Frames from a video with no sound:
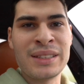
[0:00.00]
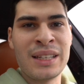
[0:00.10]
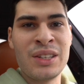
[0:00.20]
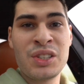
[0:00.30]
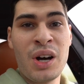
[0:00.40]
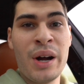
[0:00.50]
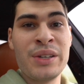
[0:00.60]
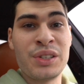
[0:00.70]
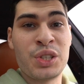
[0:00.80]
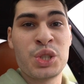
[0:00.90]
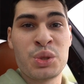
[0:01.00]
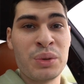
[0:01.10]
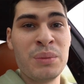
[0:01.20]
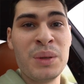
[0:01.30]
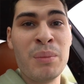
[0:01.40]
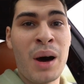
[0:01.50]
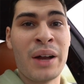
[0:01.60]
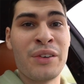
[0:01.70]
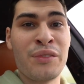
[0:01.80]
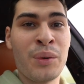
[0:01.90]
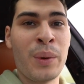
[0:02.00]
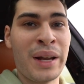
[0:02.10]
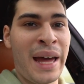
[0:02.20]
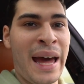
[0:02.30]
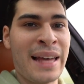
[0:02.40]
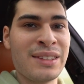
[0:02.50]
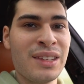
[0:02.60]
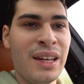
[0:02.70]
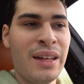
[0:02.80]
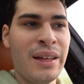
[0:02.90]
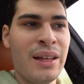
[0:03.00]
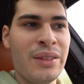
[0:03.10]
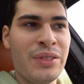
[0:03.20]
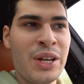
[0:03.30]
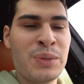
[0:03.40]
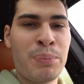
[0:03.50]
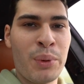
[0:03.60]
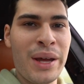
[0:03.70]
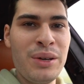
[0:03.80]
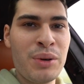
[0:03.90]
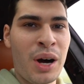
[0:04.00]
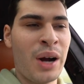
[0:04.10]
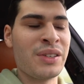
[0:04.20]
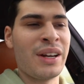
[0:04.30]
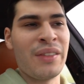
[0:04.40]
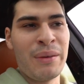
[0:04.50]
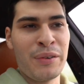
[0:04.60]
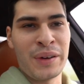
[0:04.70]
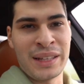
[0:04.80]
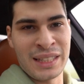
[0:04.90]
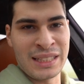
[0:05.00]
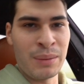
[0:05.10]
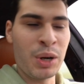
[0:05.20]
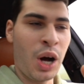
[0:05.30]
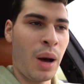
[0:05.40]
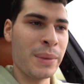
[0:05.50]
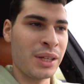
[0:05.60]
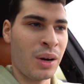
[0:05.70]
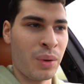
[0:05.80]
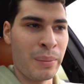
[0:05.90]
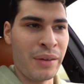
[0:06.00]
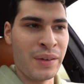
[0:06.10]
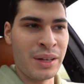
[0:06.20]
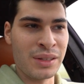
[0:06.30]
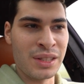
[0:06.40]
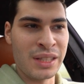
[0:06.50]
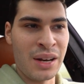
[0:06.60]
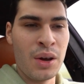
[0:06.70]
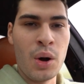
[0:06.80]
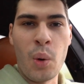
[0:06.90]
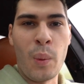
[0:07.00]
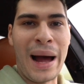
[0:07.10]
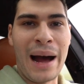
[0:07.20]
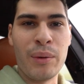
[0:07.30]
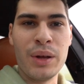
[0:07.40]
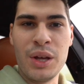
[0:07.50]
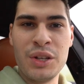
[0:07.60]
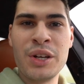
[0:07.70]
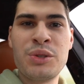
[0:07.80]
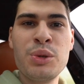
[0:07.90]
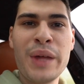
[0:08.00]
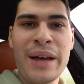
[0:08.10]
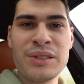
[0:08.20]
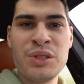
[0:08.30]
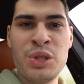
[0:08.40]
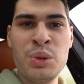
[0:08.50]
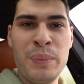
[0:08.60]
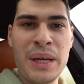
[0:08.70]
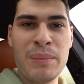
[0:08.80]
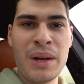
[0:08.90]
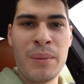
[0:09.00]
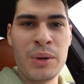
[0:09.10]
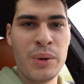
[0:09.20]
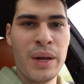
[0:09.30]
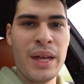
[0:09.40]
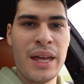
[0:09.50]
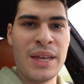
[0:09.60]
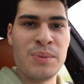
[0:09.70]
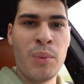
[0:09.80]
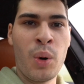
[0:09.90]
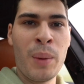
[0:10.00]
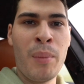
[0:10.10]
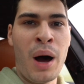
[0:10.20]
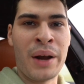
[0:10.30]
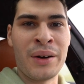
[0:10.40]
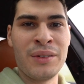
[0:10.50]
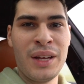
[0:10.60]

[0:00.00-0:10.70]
say this car is extremely modern for what it has. There's brand new cars, and I'll never forget this. Someone commented on one of my videos and said, wow, your 2002 BMW is more modern